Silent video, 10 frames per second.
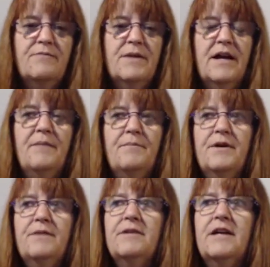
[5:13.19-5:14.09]
but I
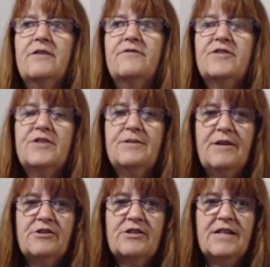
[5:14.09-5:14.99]
put them together for St.
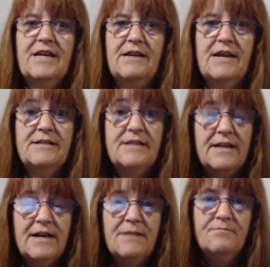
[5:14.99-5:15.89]
Patrick's Day in case
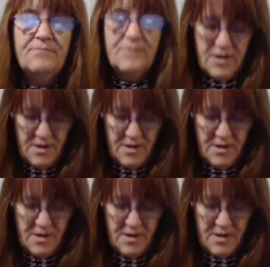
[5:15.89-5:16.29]
they come.